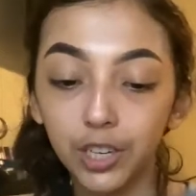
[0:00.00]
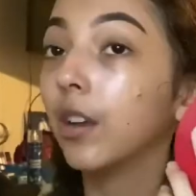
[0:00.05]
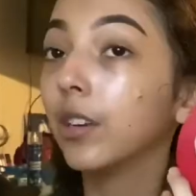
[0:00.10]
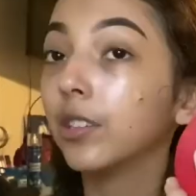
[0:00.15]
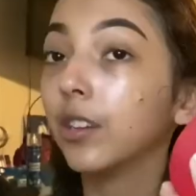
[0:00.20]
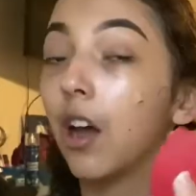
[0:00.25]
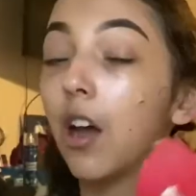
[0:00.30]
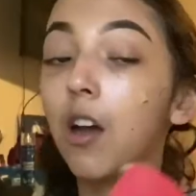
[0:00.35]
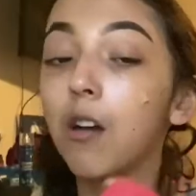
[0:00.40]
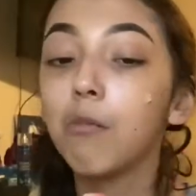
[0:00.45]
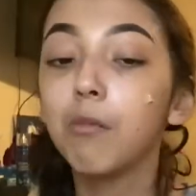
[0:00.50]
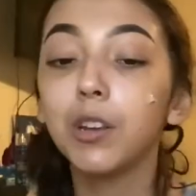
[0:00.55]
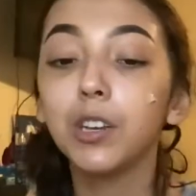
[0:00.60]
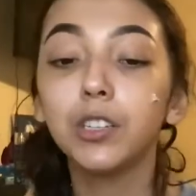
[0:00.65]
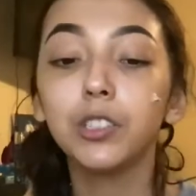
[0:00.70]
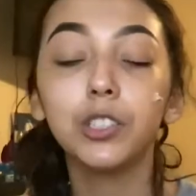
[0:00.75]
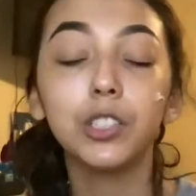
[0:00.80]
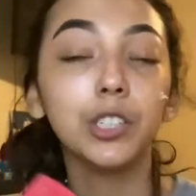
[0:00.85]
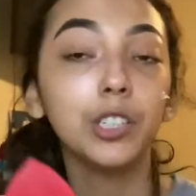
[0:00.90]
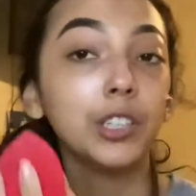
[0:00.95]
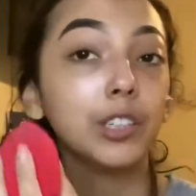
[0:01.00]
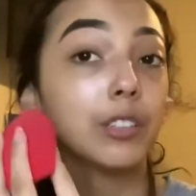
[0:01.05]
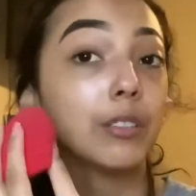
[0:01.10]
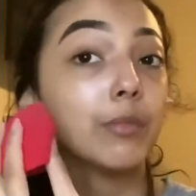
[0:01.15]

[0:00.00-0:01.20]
A dot on my cheek,